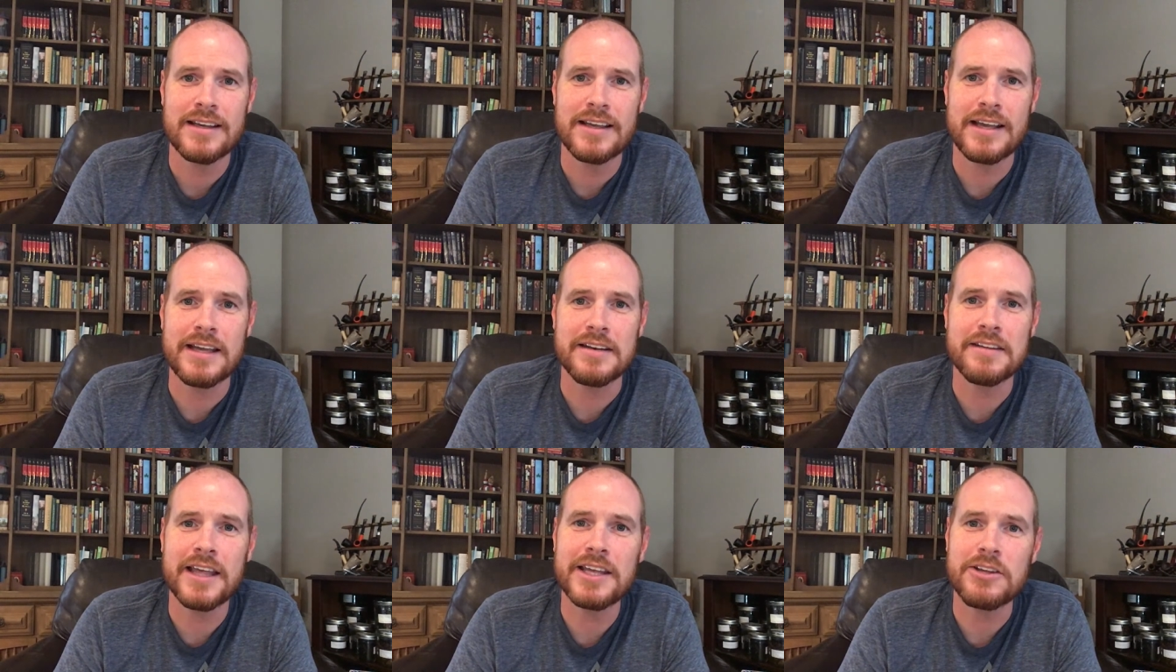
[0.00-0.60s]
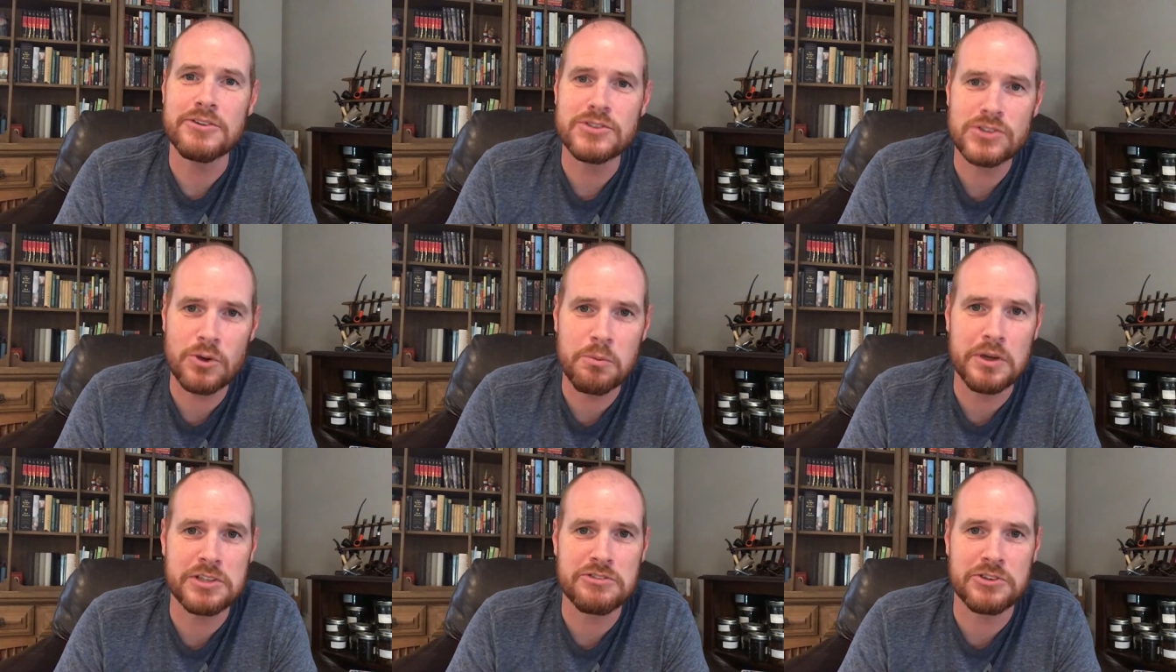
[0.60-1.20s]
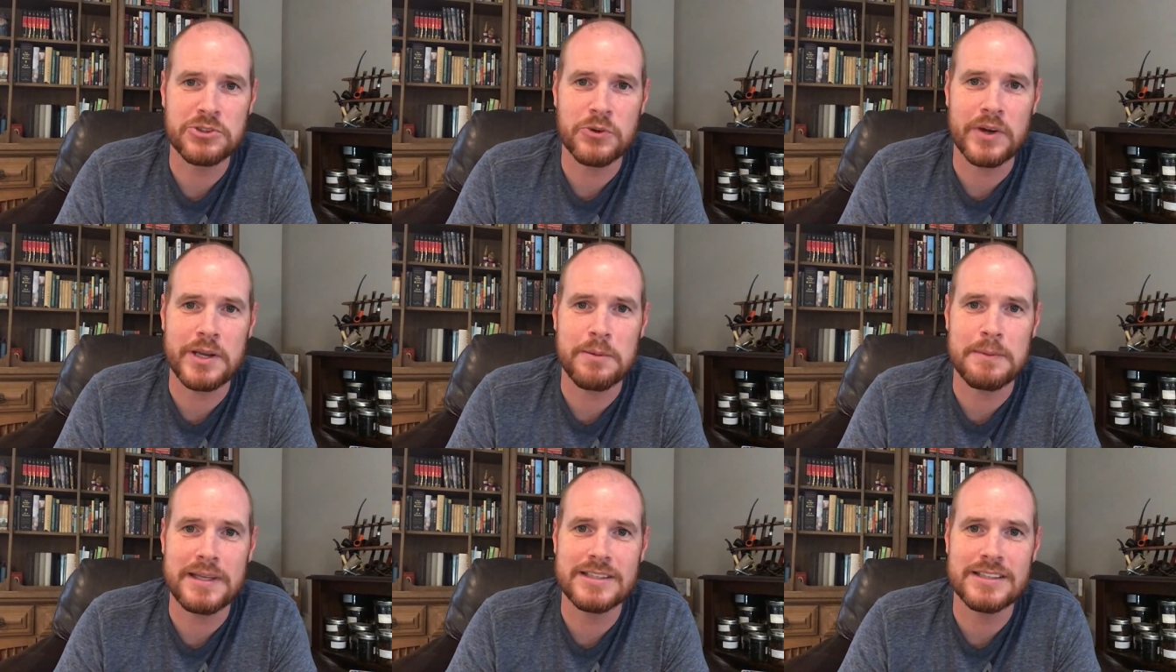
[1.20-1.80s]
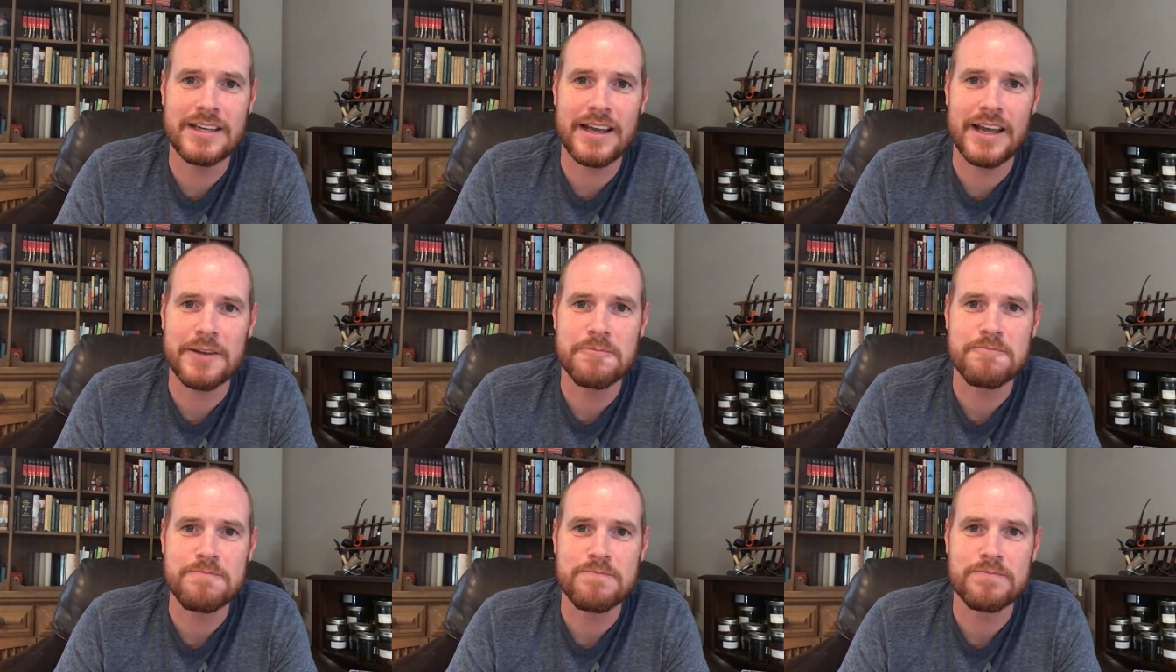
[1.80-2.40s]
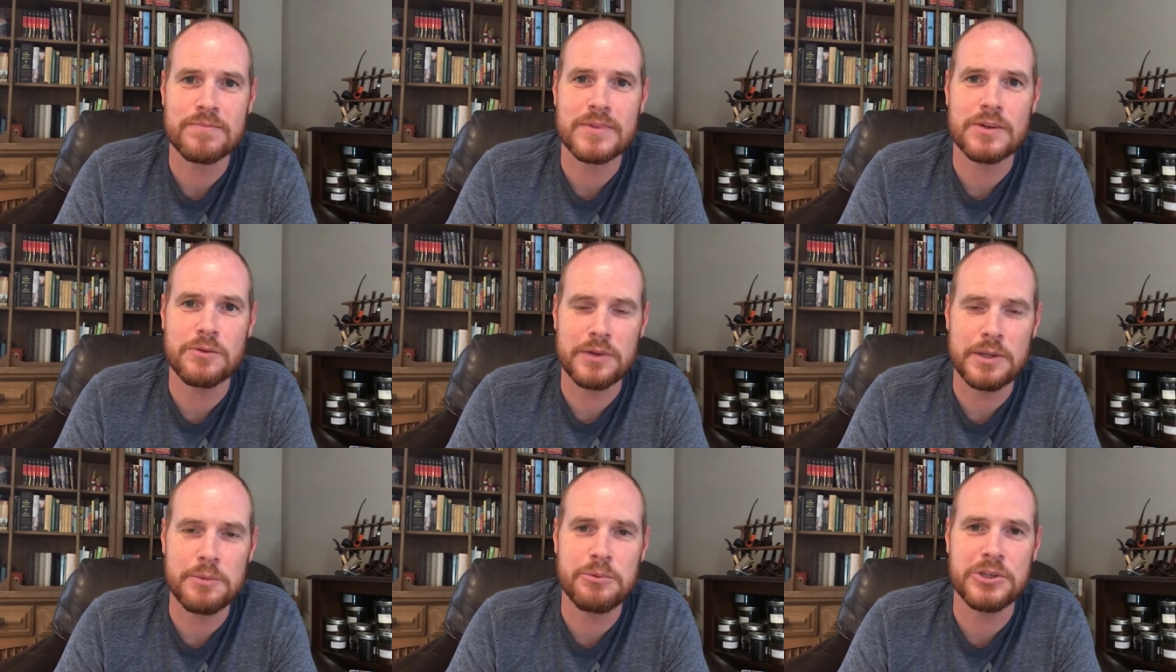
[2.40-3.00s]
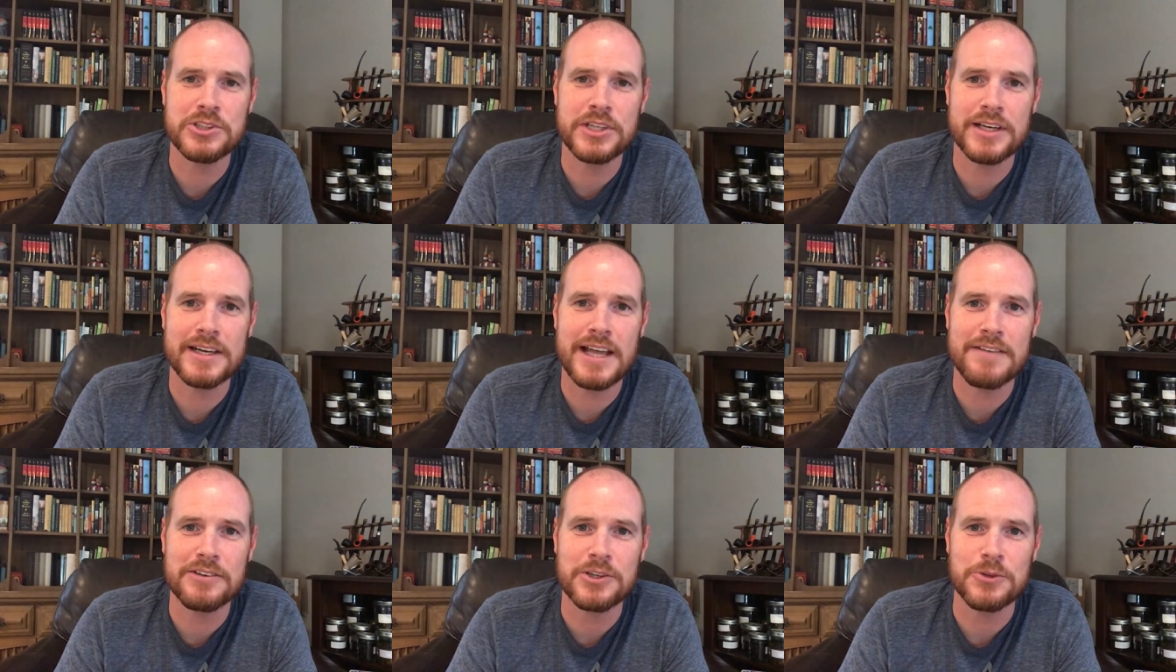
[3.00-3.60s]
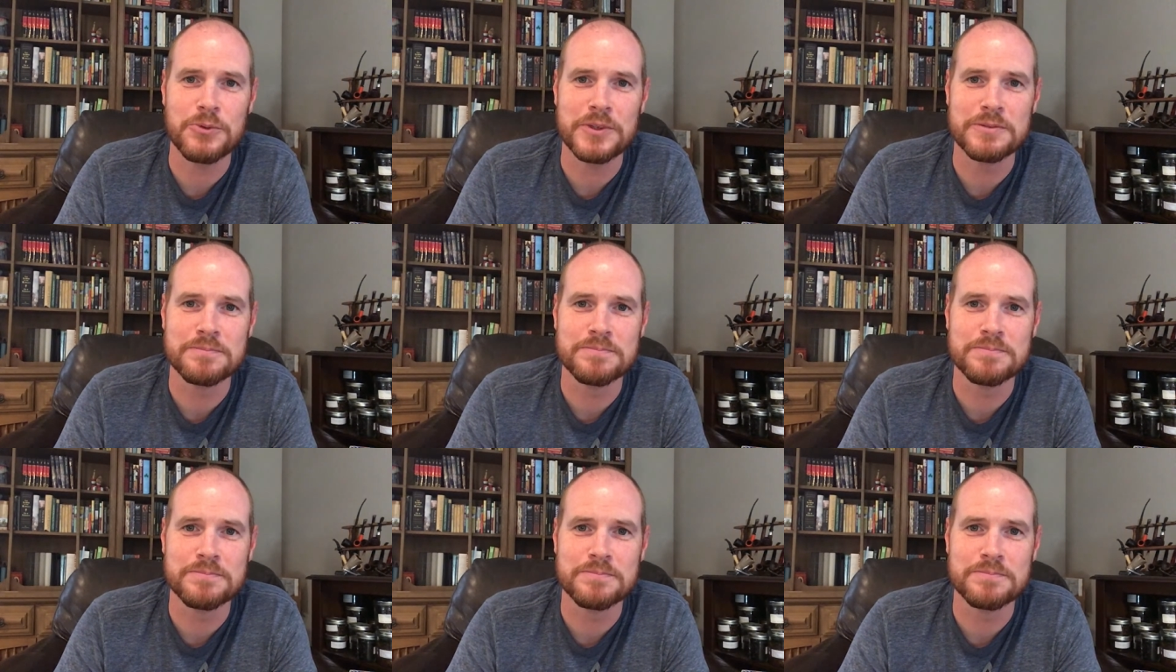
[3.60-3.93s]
And thank you so much for joining me today. Really appreciate it. Have a good one.